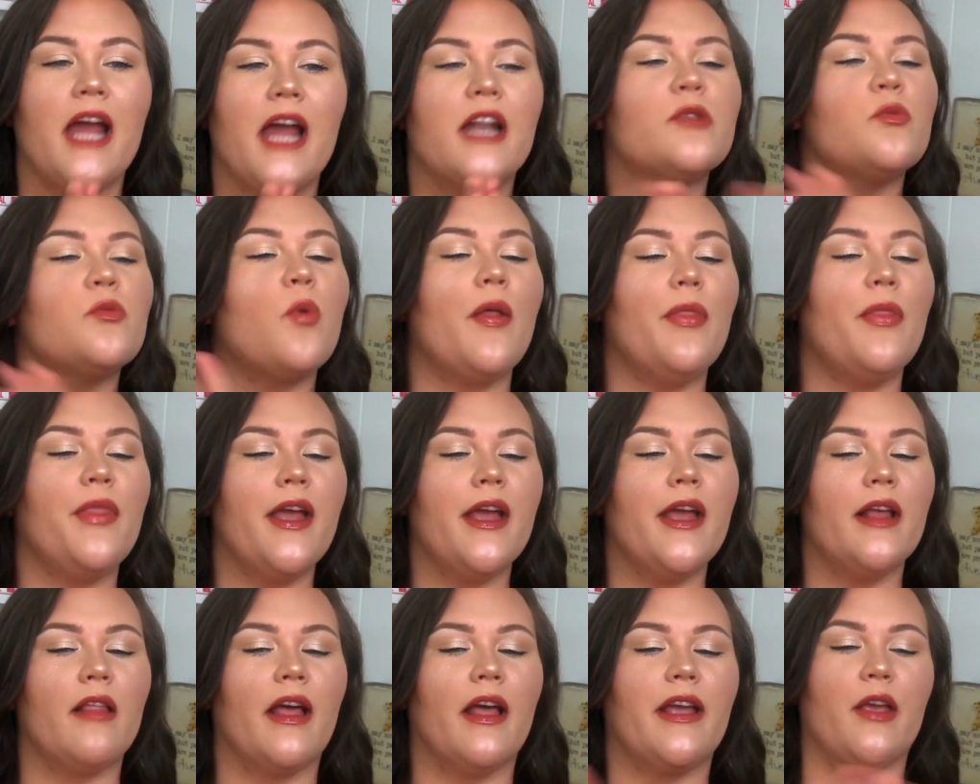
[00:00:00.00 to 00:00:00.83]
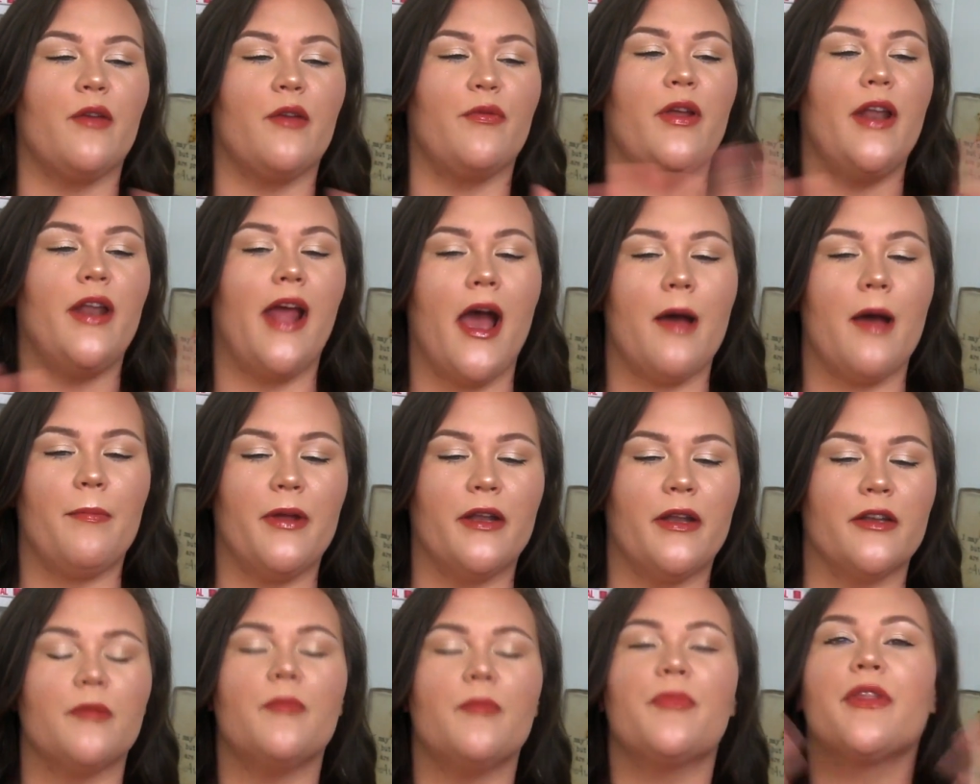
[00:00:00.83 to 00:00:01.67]
And it's one thing, like if it
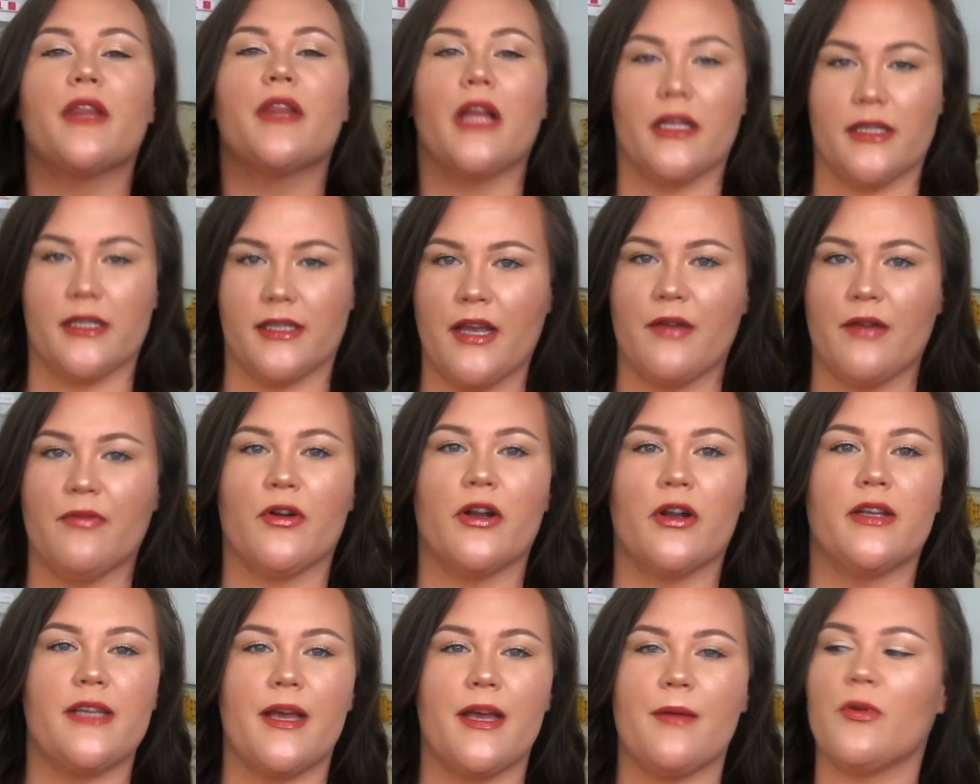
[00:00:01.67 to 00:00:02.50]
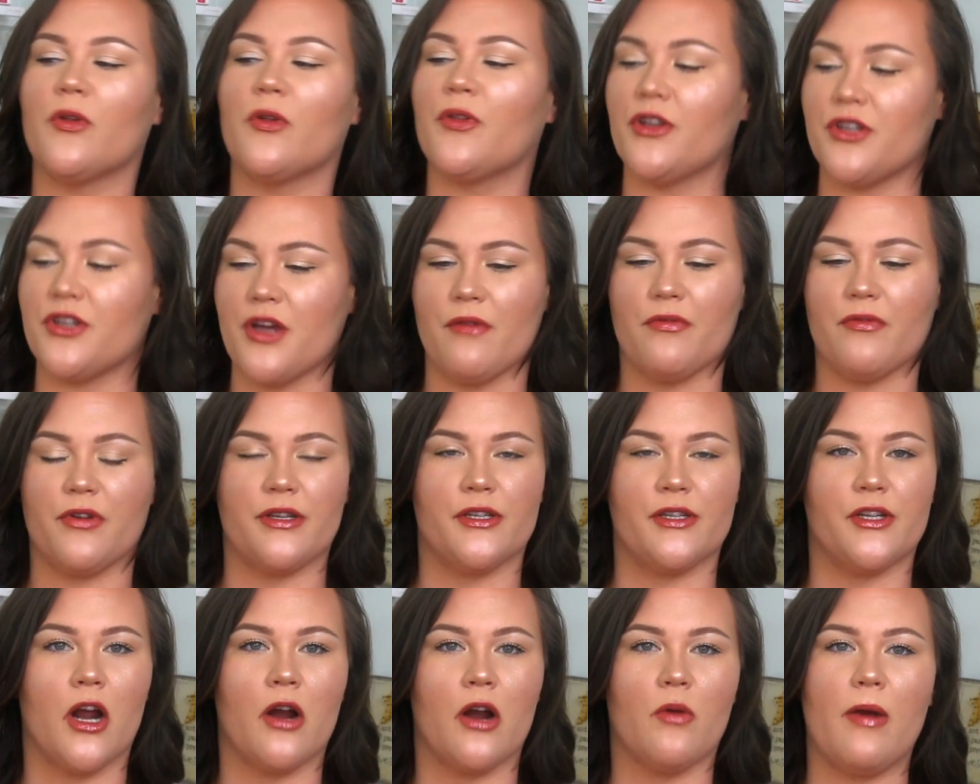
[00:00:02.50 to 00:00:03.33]
happened, let's say, for example, the
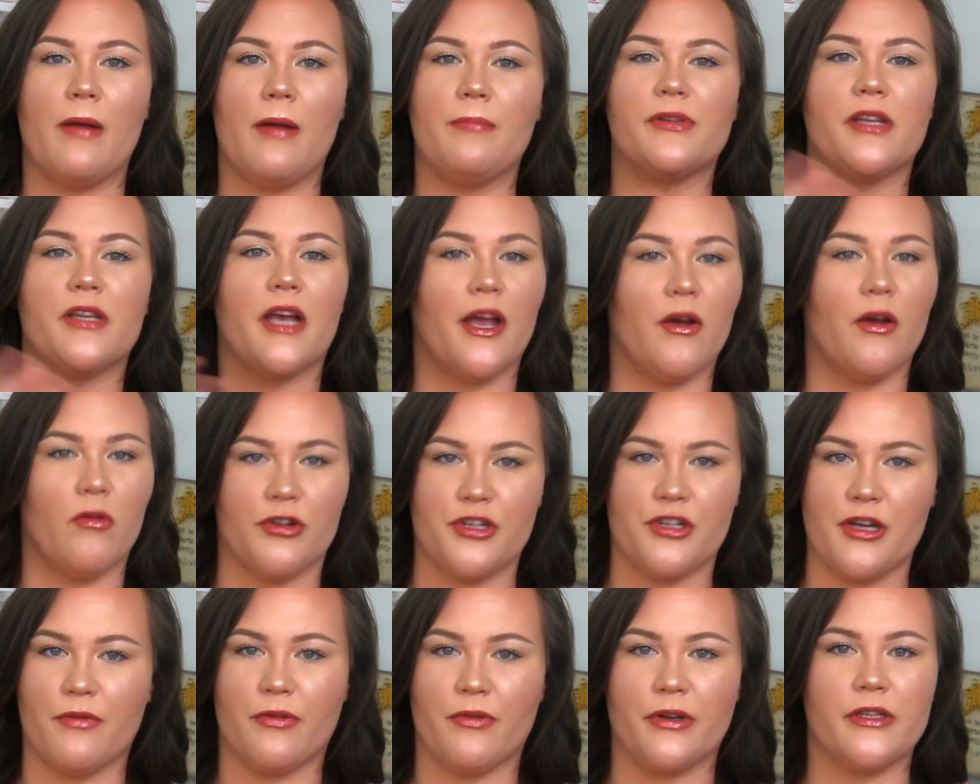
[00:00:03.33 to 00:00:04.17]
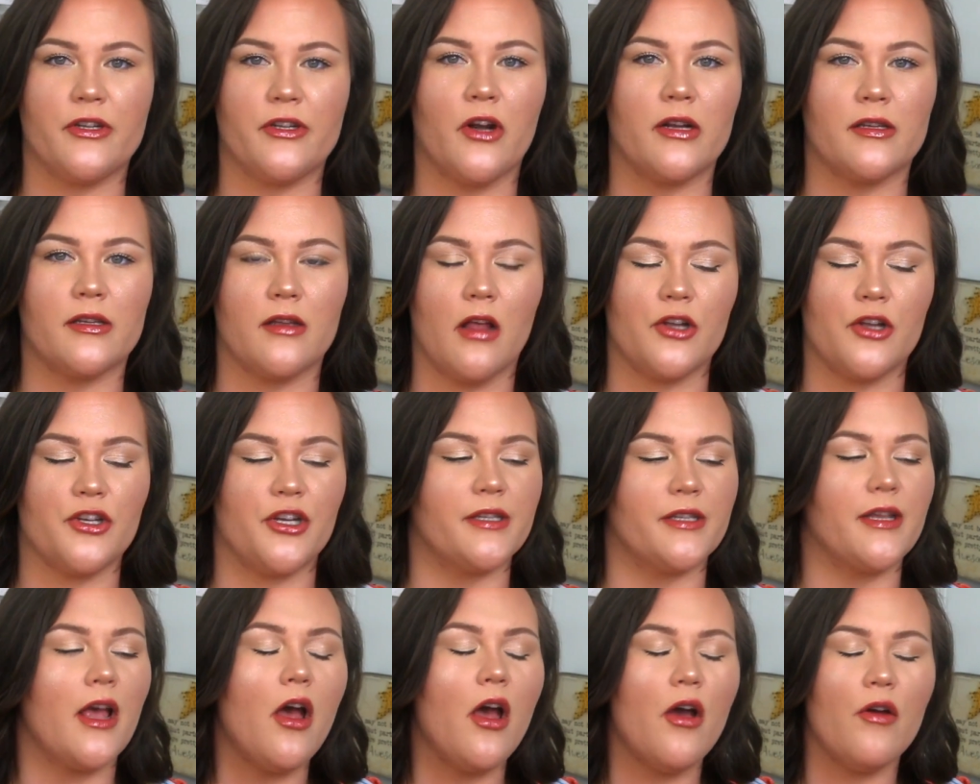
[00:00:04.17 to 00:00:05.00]
Jeffree Star website or Jeffree Star's
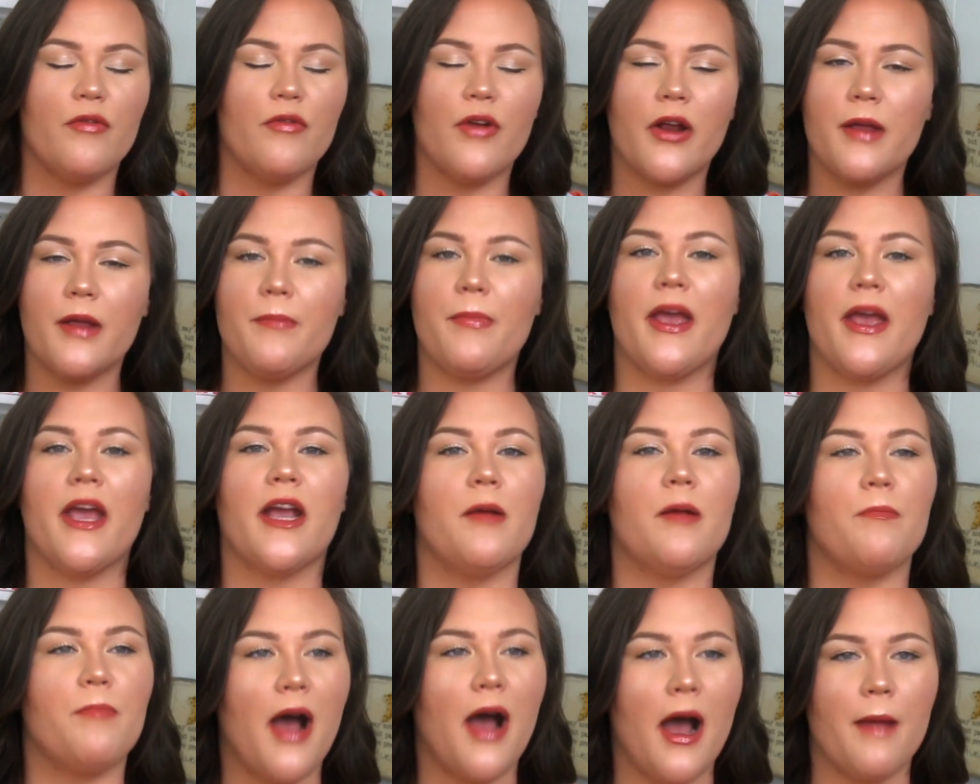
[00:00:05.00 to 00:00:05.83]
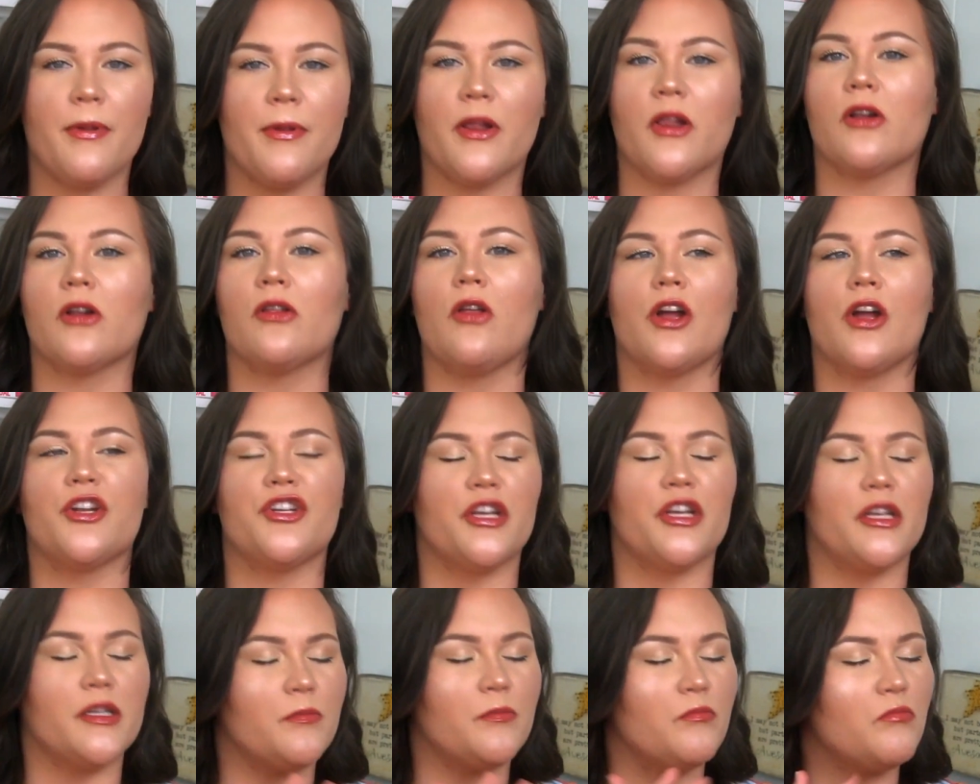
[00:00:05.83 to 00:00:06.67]
launches, very big, popular
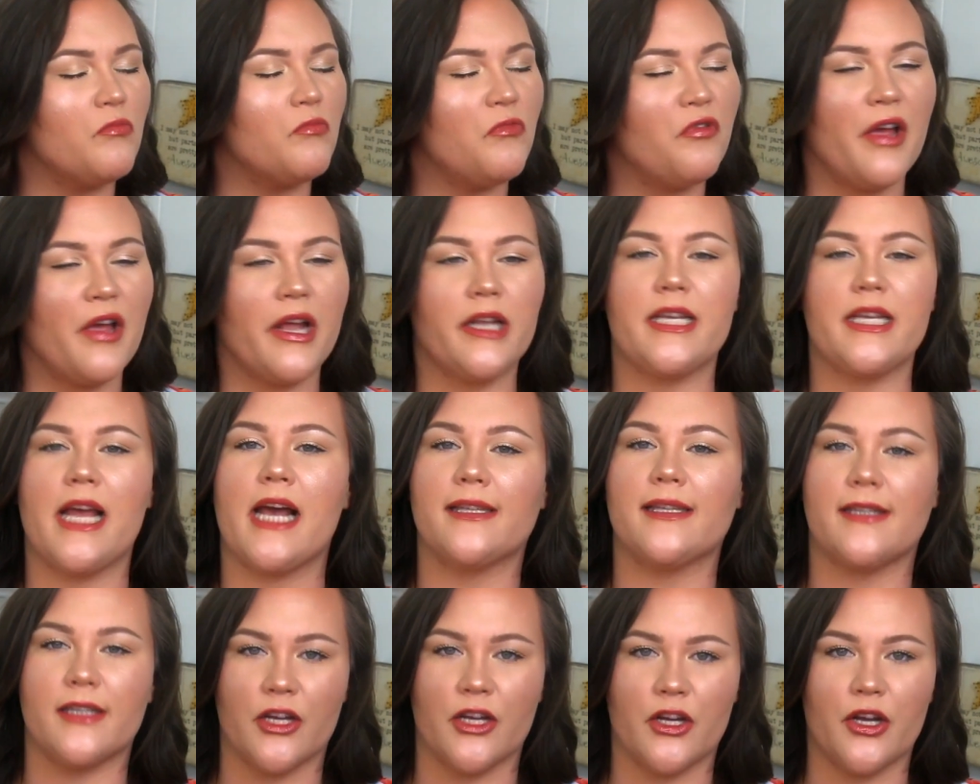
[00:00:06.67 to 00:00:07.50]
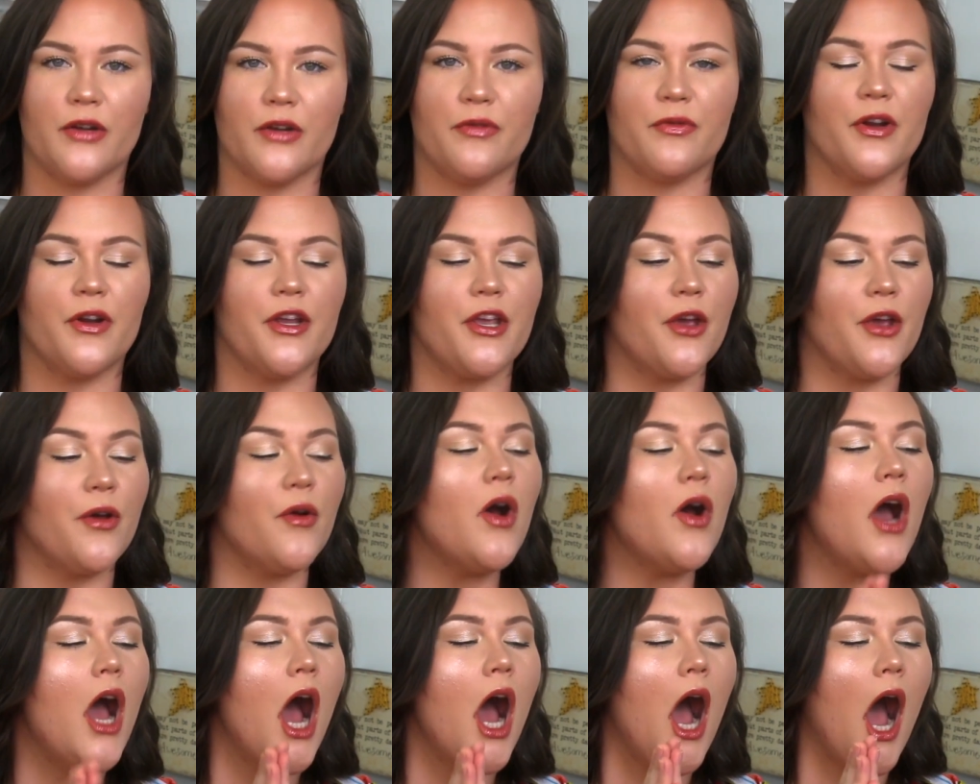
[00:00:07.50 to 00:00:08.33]
launches, fantastic good for
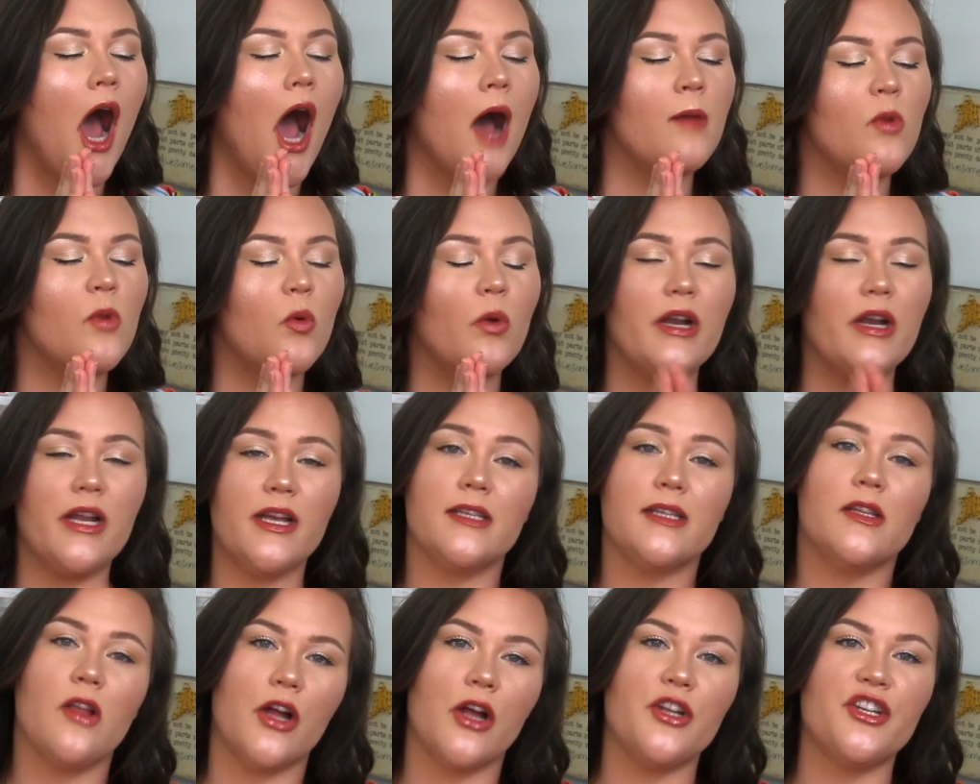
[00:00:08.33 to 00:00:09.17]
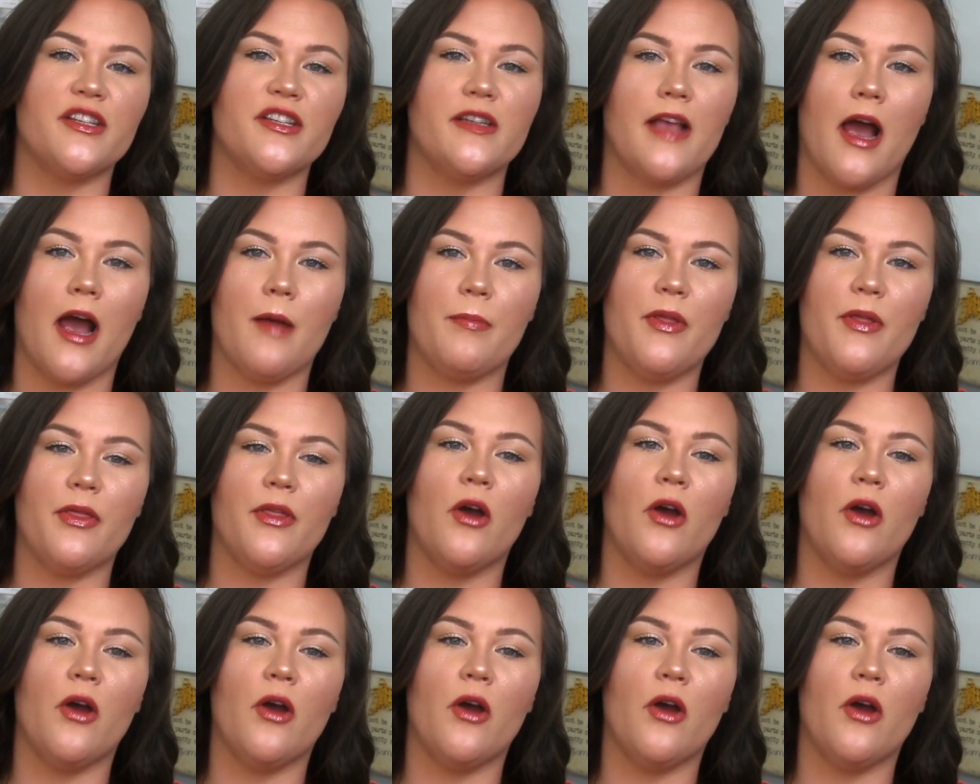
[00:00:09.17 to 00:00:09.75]
you um, when his launches happen